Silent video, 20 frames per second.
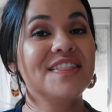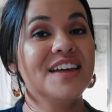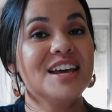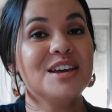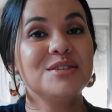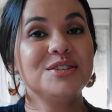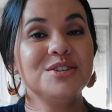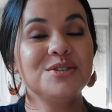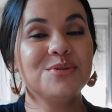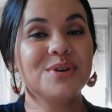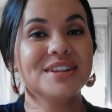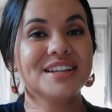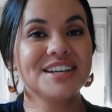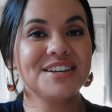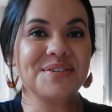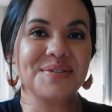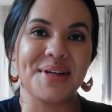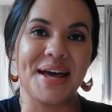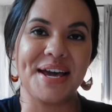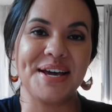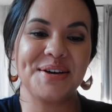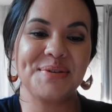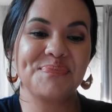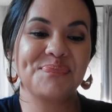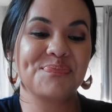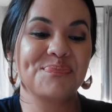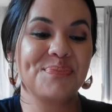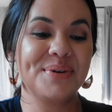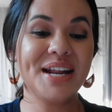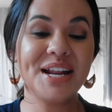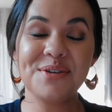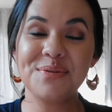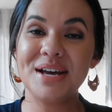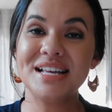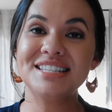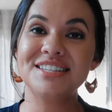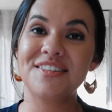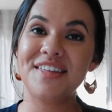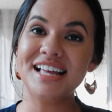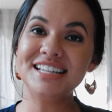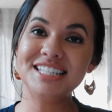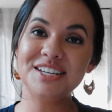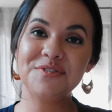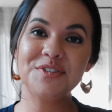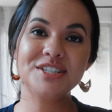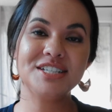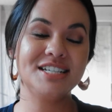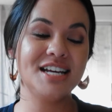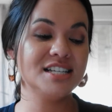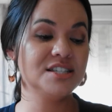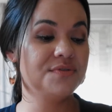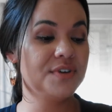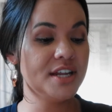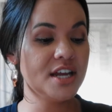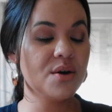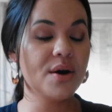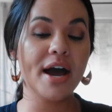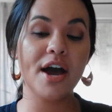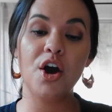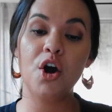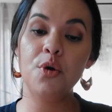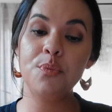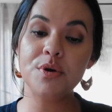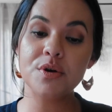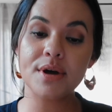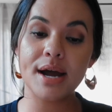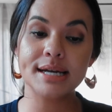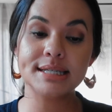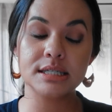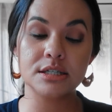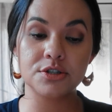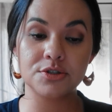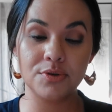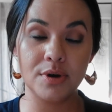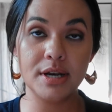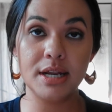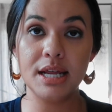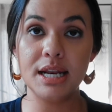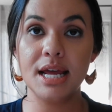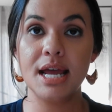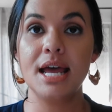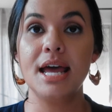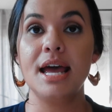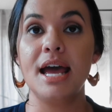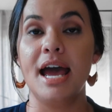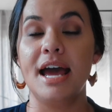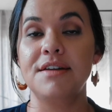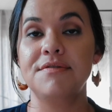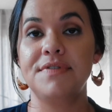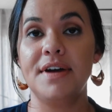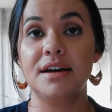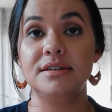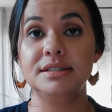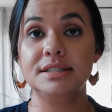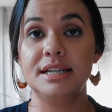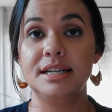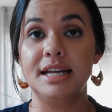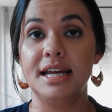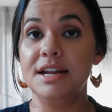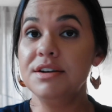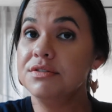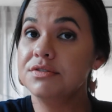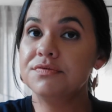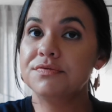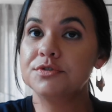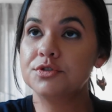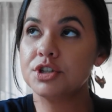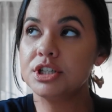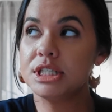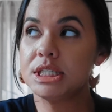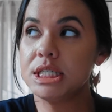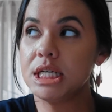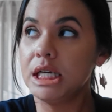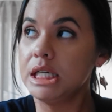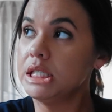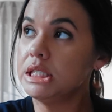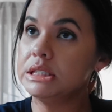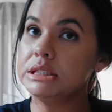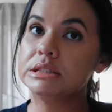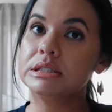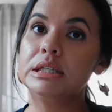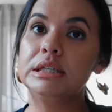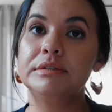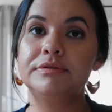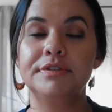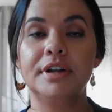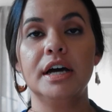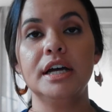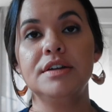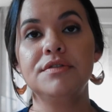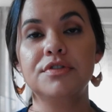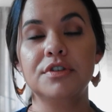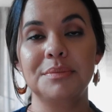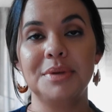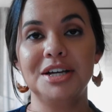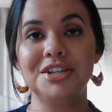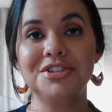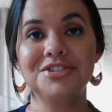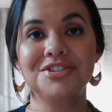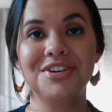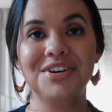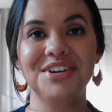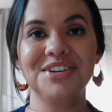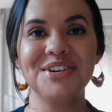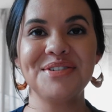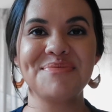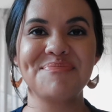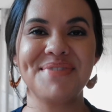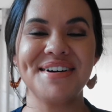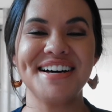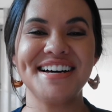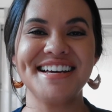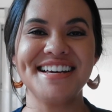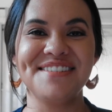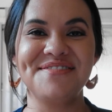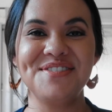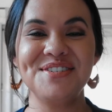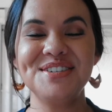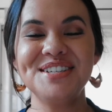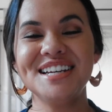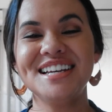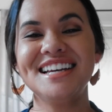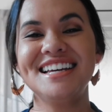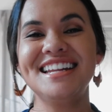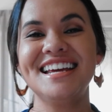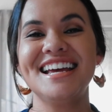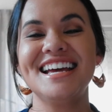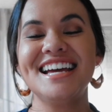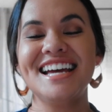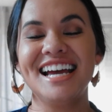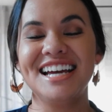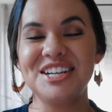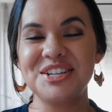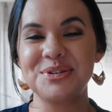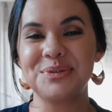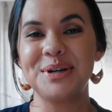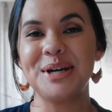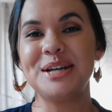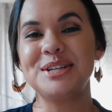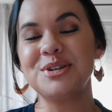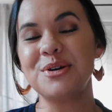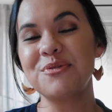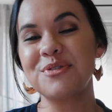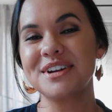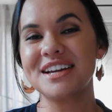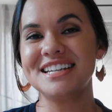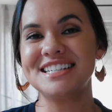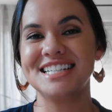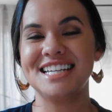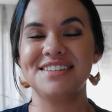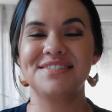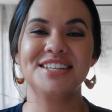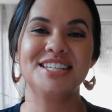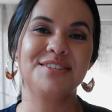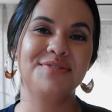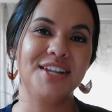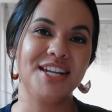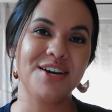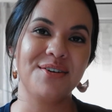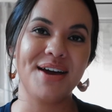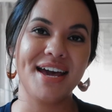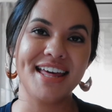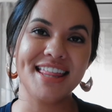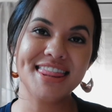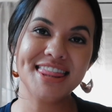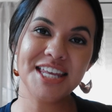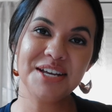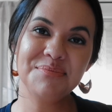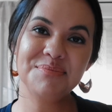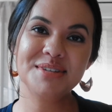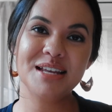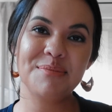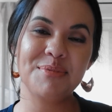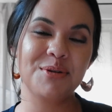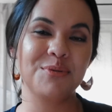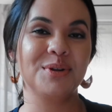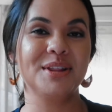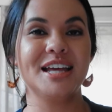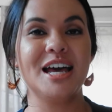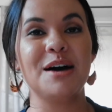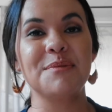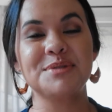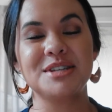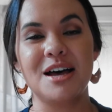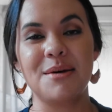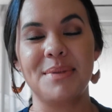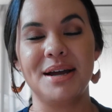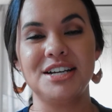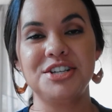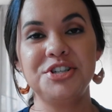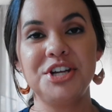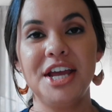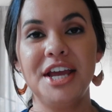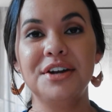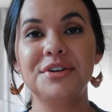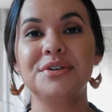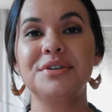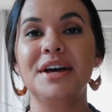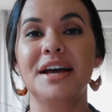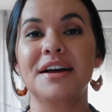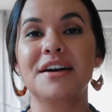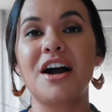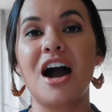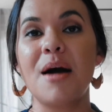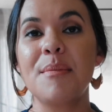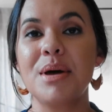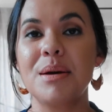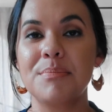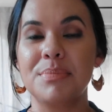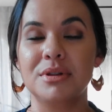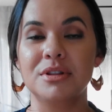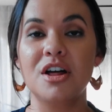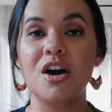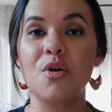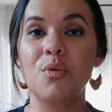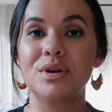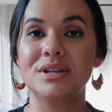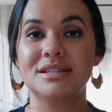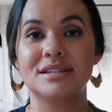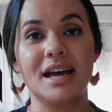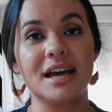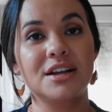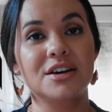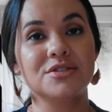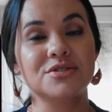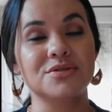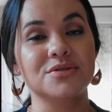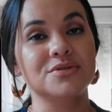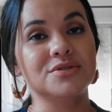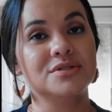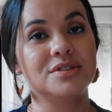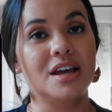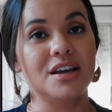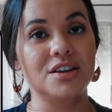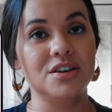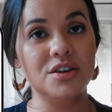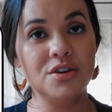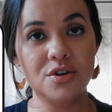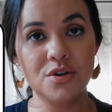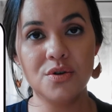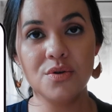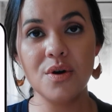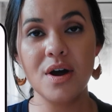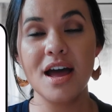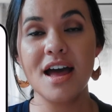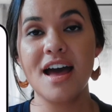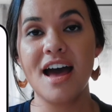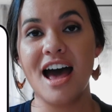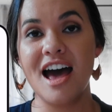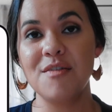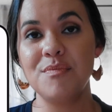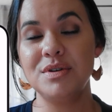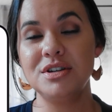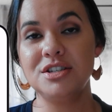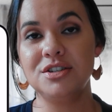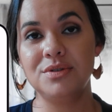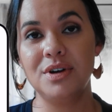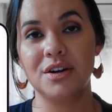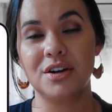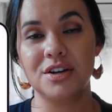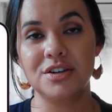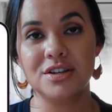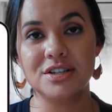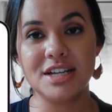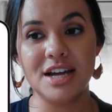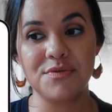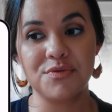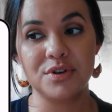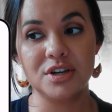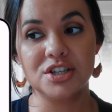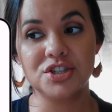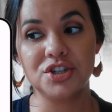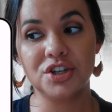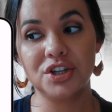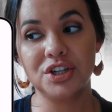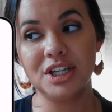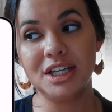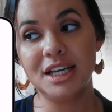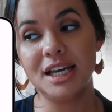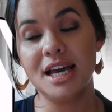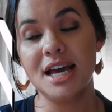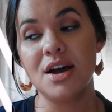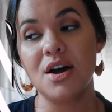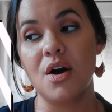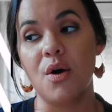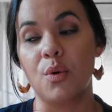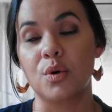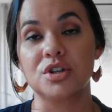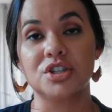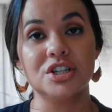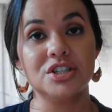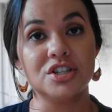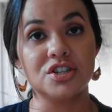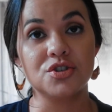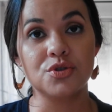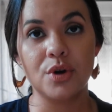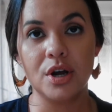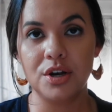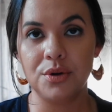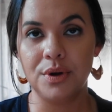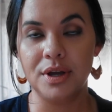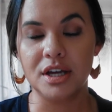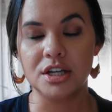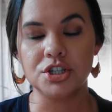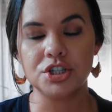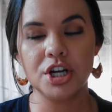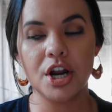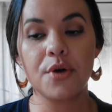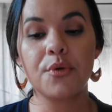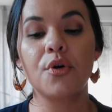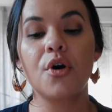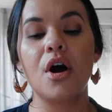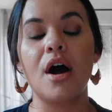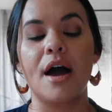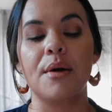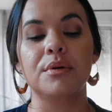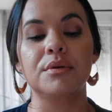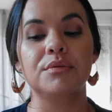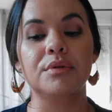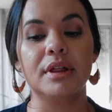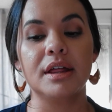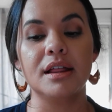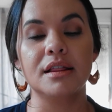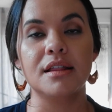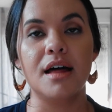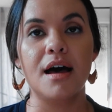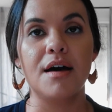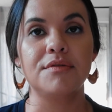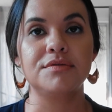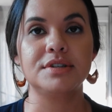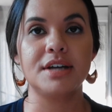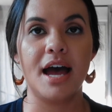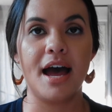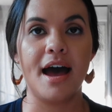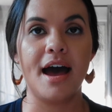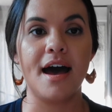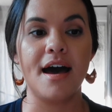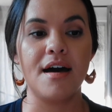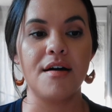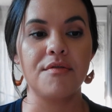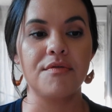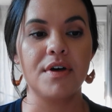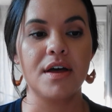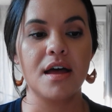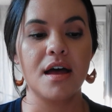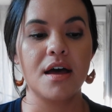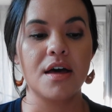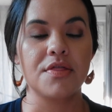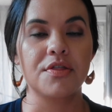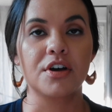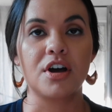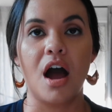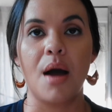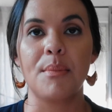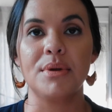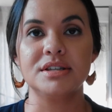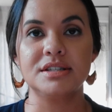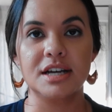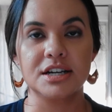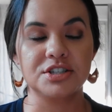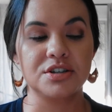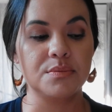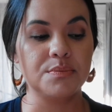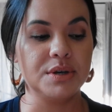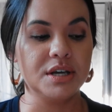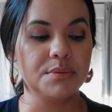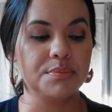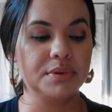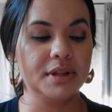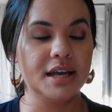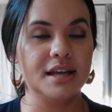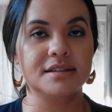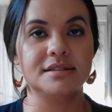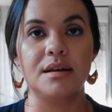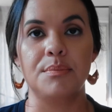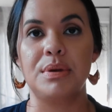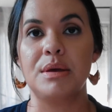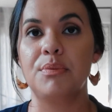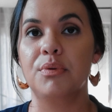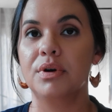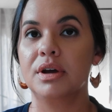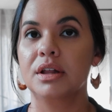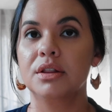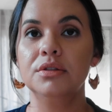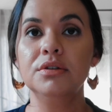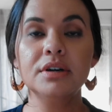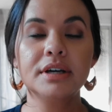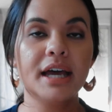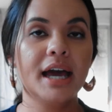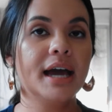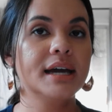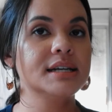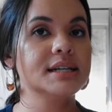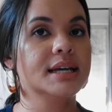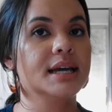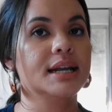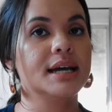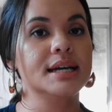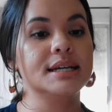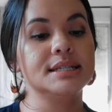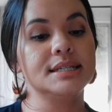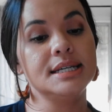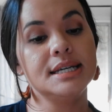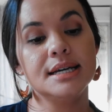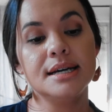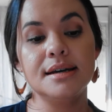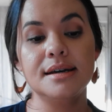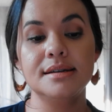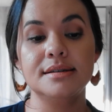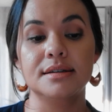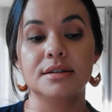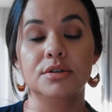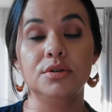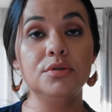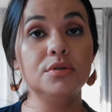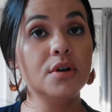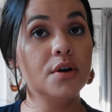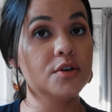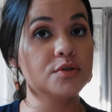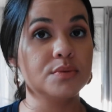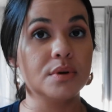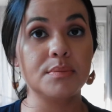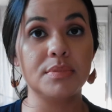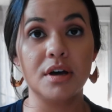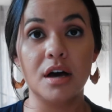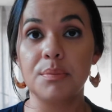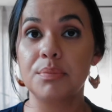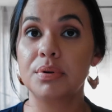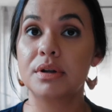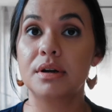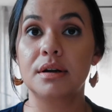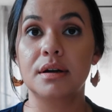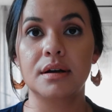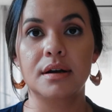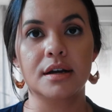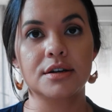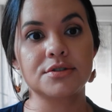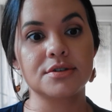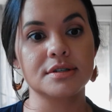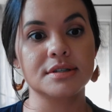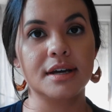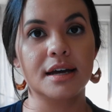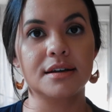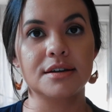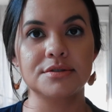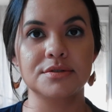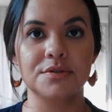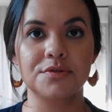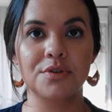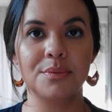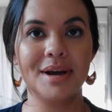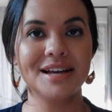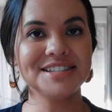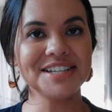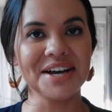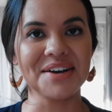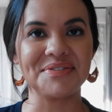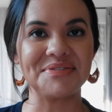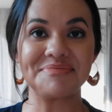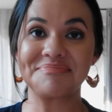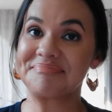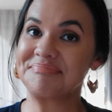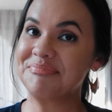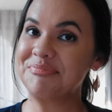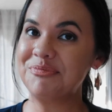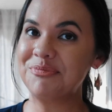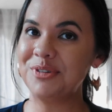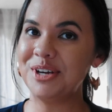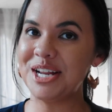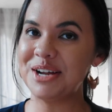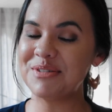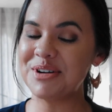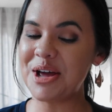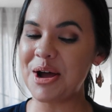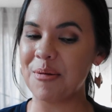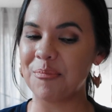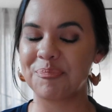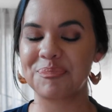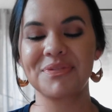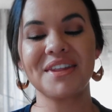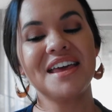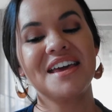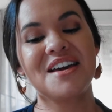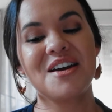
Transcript: that you do one that you like. But anyway, so that's it for today's video. I hope you guys enjoyed it and found it interesting, if not informational, but if you did enjoy it, don't forget to give this video a thumbs up. It really helps out my channel and comment below what side hustles that you have been doing on your debt-free journey or just enjoy doing in general. I would really love to have the comment section be a place that people can look at to get ideas and who knows, maybe I'll put in an extra side hustle for myself we never know.